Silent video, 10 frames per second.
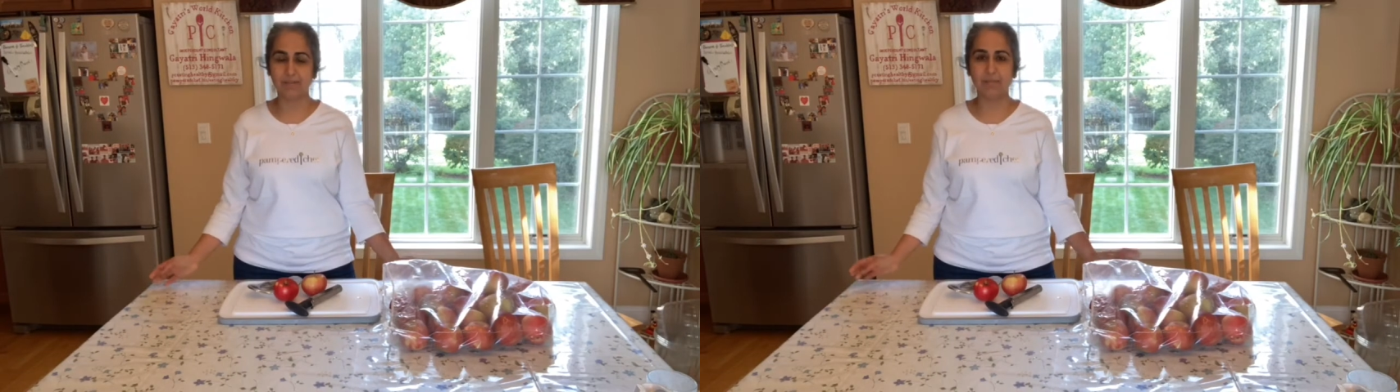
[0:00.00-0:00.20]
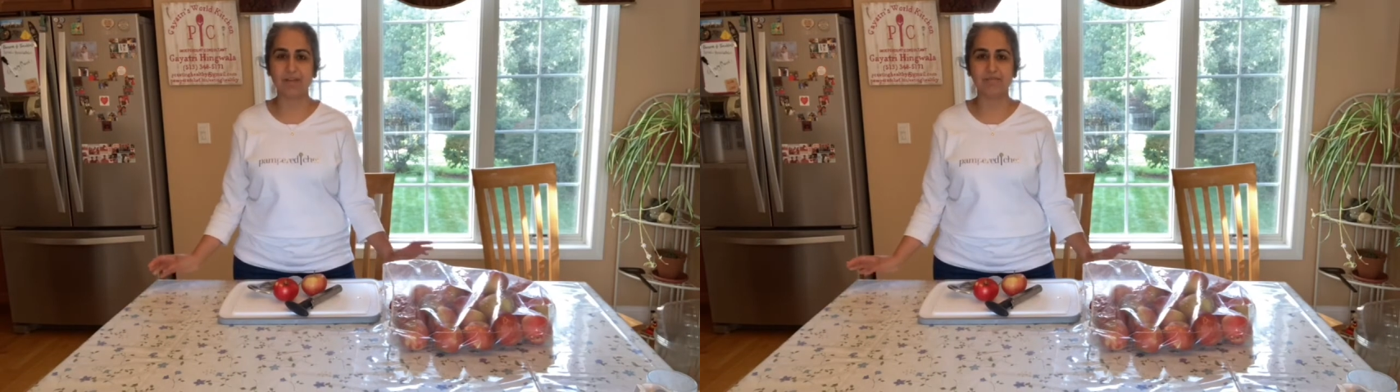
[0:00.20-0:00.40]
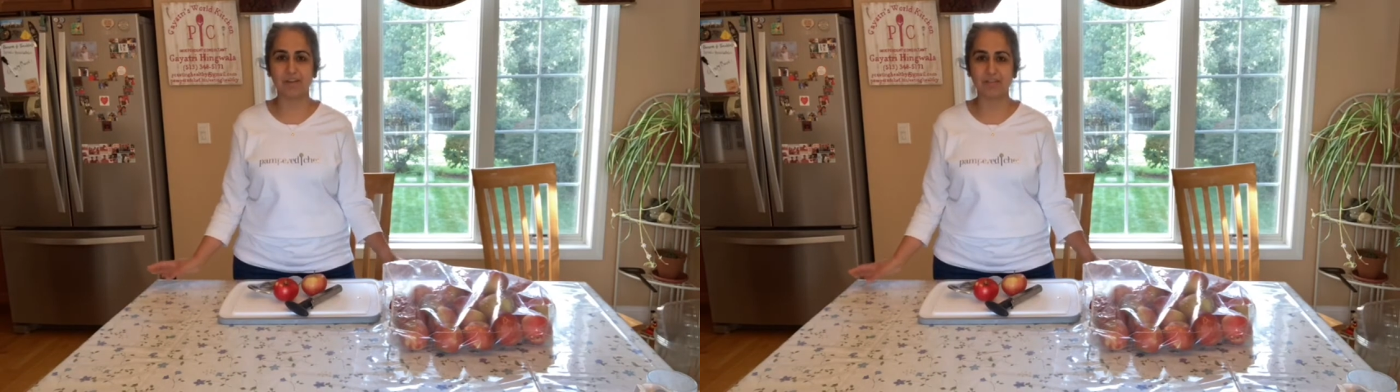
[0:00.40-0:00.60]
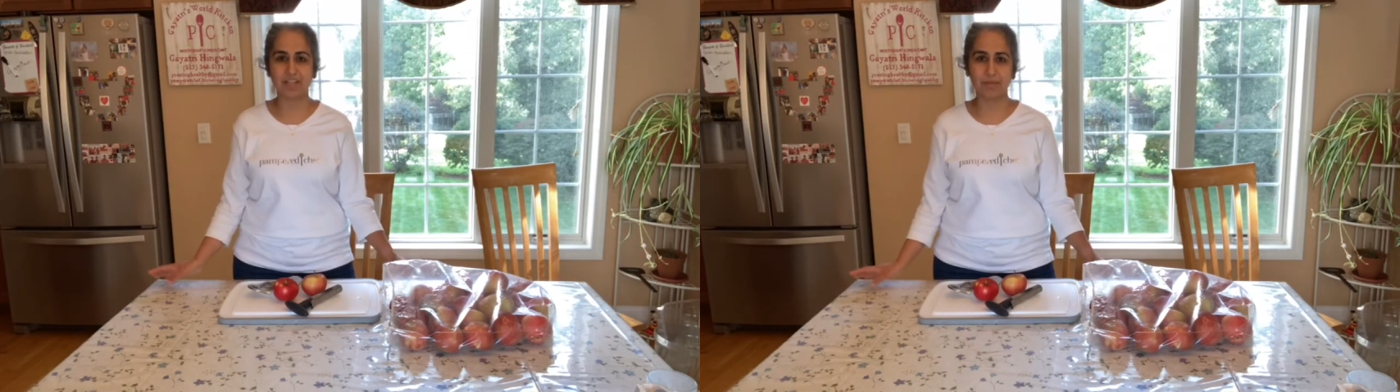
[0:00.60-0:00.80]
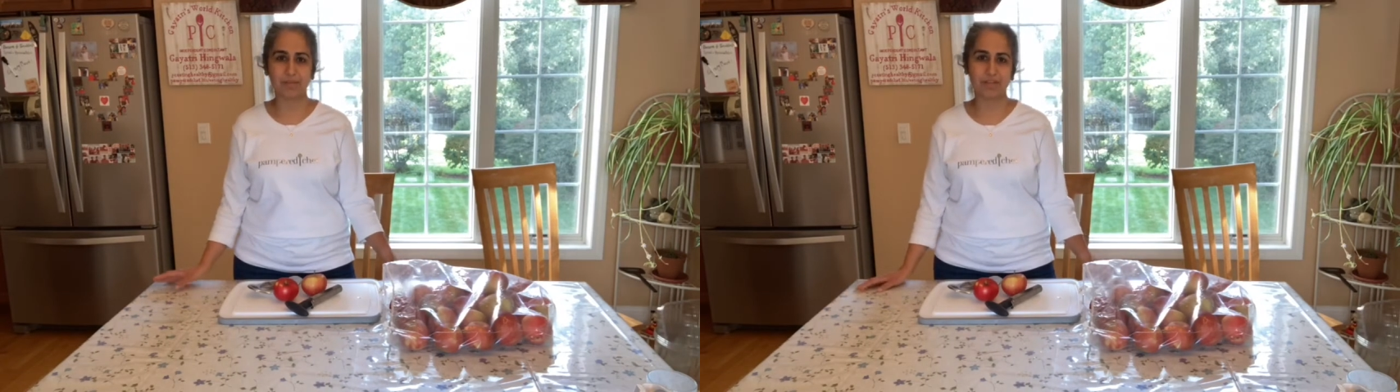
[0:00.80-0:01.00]
favorite
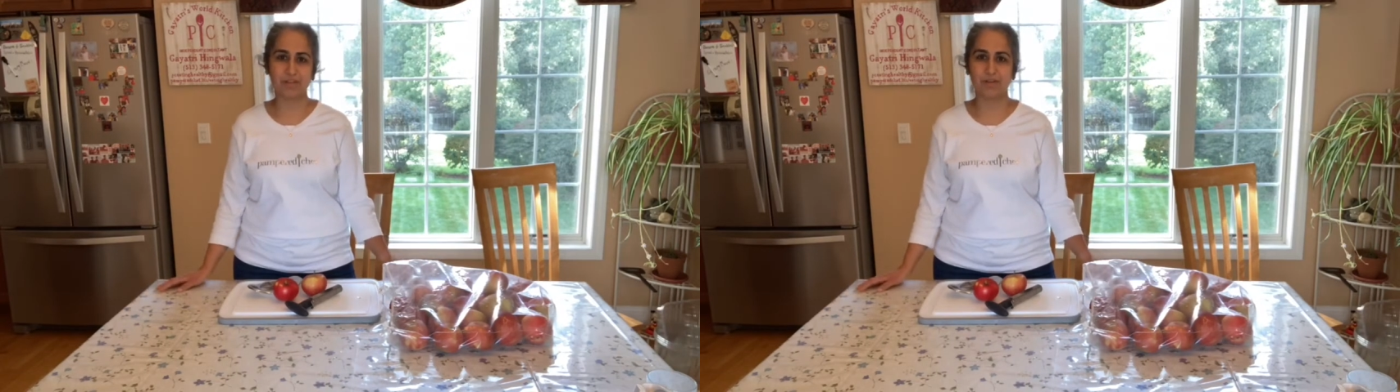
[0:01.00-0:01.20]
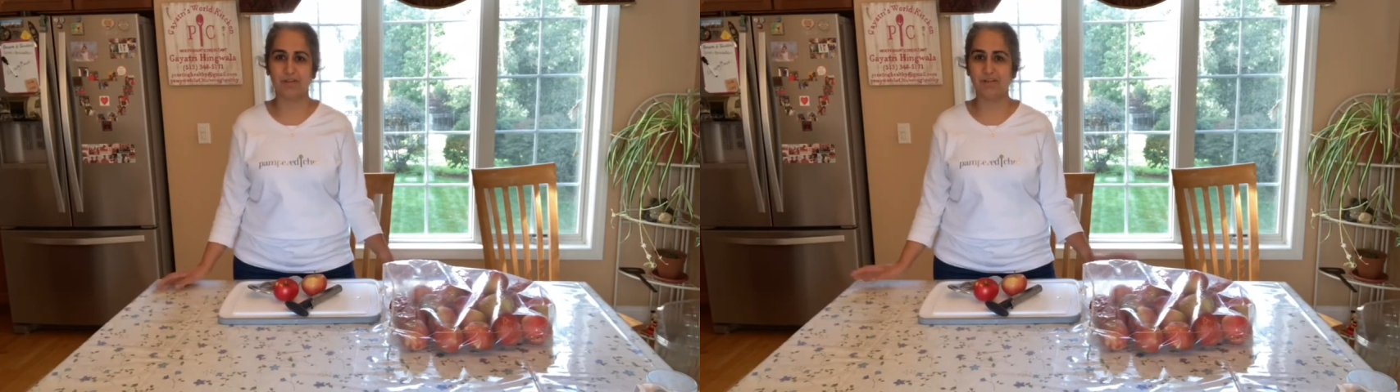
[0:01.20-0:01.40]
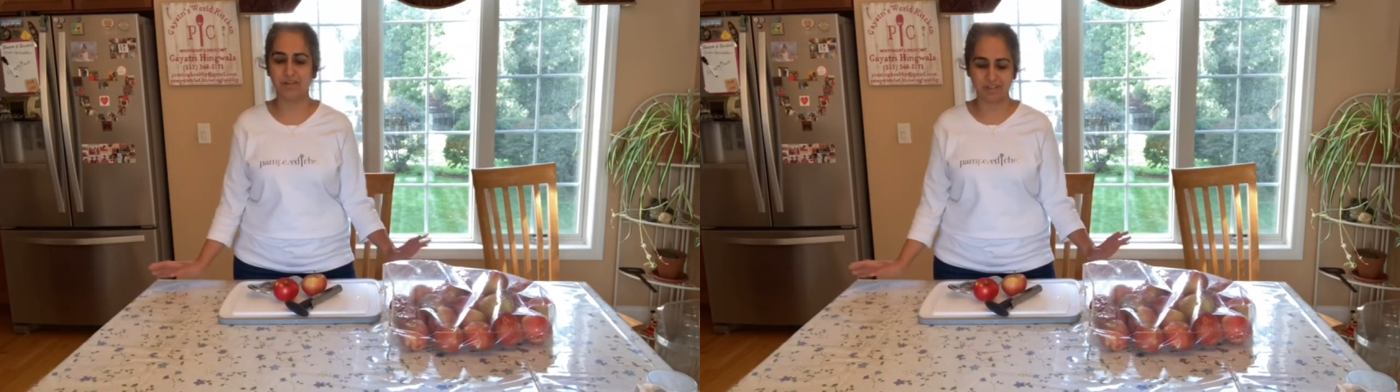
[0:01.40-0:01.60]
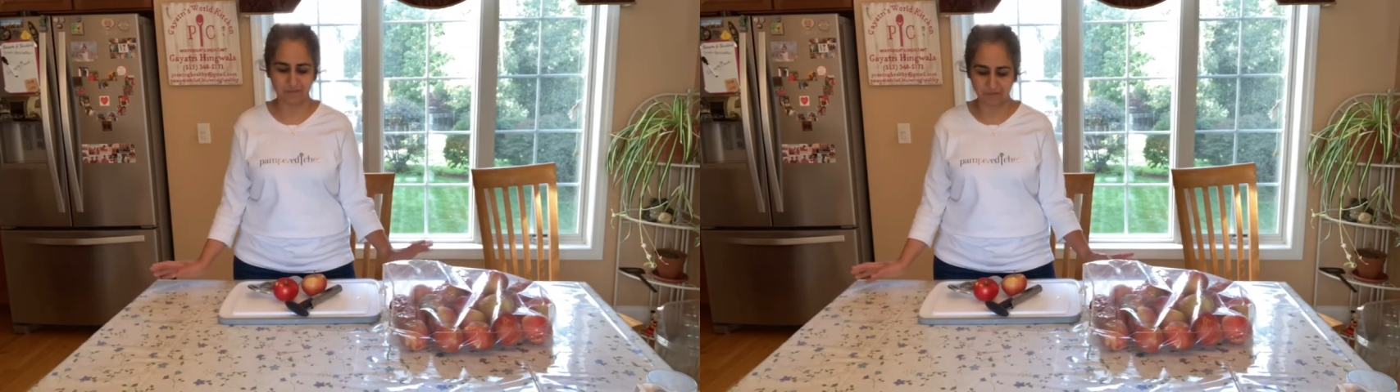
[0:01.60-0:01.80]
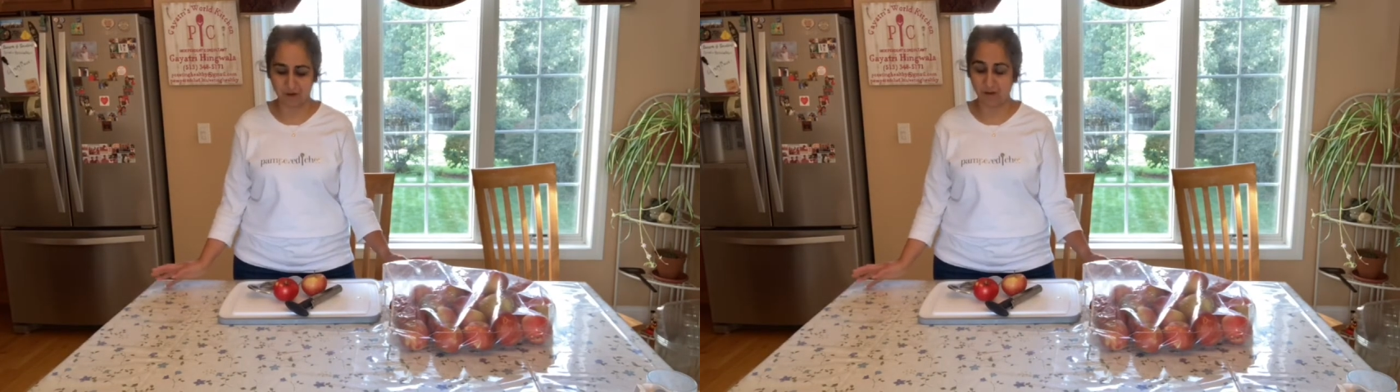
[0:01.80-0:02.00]
time of the year is
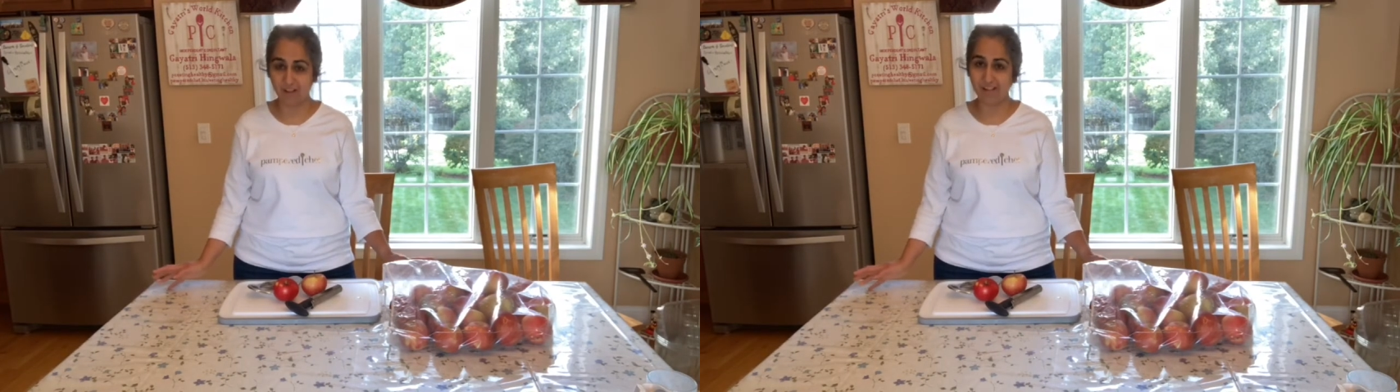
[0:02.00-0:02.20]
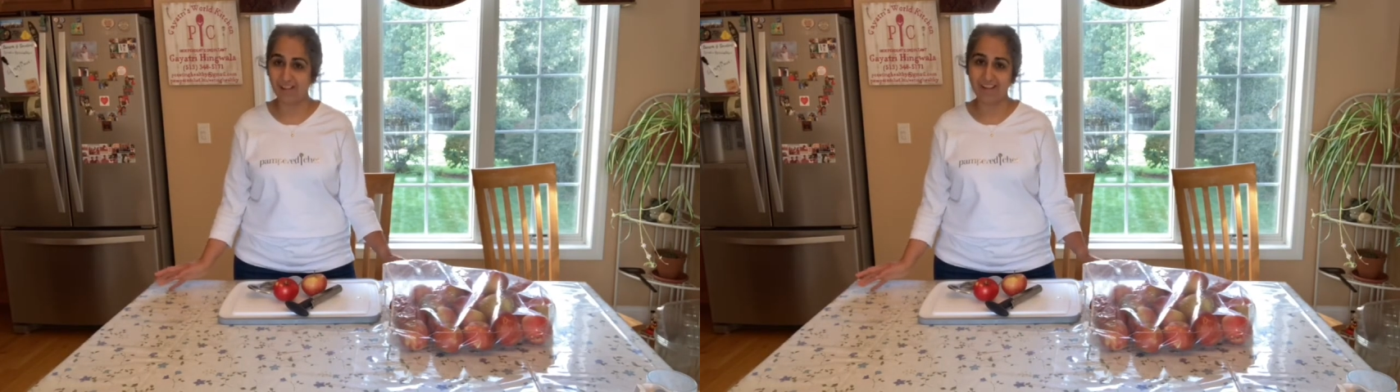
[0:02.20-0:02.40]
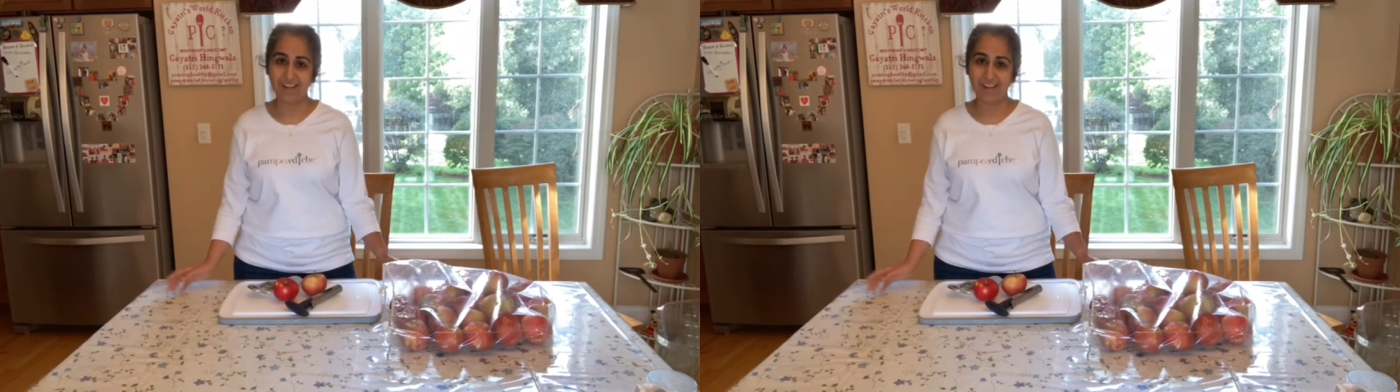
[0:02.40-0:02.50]
fall,